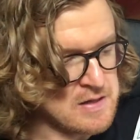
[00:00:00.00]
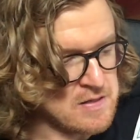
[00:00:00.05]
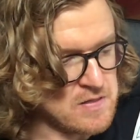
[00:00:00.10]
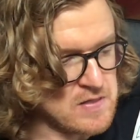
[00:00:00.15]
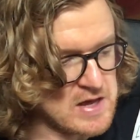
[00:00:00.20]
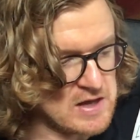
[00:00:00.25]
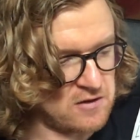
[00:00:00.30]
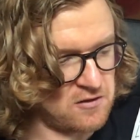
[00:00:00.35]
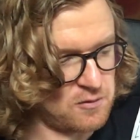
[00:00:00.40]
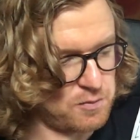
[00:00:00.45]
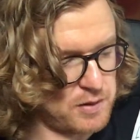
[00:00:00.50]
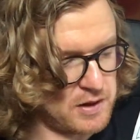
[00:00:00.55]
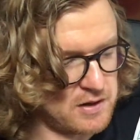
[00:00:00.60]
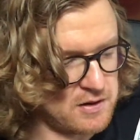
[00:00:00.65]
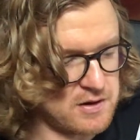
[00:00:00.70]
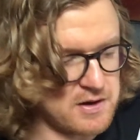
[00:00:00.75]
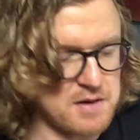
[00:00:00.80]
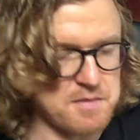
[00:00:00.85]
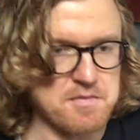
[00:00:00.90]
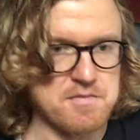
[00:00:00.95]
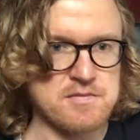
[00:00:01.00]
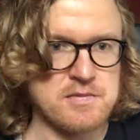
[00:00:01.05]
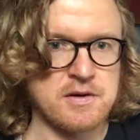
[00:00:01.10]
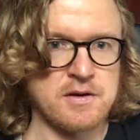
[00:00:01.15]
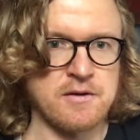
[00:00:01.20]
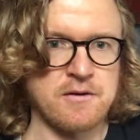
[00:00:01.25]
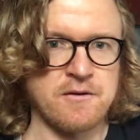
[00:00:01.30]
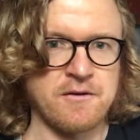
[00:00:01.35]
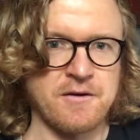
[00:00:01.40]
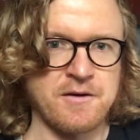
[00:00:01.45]
that's become
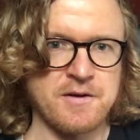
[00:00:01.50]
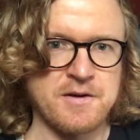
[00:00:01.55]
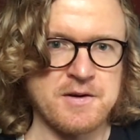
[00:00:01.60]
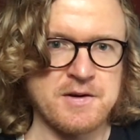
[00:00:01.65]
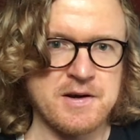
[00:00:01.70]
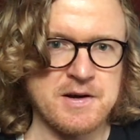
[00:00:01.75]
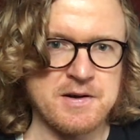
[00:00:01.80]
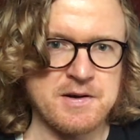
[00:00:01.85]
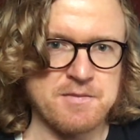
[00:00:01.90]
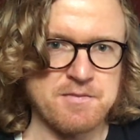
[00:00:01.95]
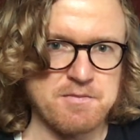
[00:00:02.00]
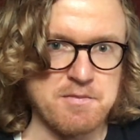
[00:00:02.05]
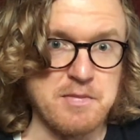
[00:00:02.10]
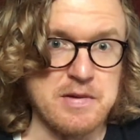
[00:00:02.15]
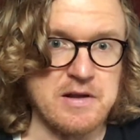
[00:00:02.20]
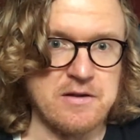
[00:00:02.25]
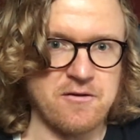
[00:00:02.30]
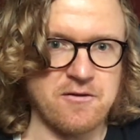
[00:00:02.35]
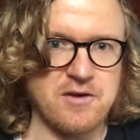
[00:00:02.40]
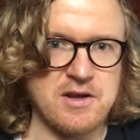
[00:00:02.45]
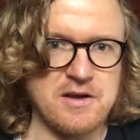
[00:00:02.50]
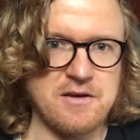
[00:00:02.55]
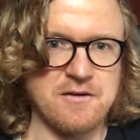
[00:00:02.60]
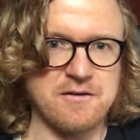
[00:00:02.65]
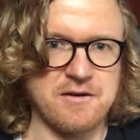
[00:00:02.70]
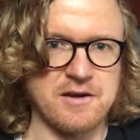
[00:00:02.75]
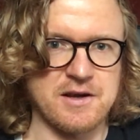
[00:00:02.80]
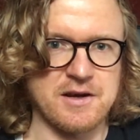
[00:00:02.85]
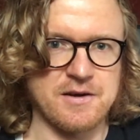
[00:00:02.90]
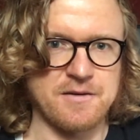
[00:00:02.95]
much
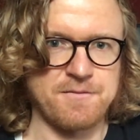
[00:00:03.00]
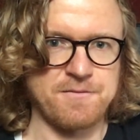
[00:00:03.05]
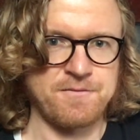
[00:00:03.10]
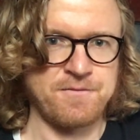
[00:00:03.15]
easier.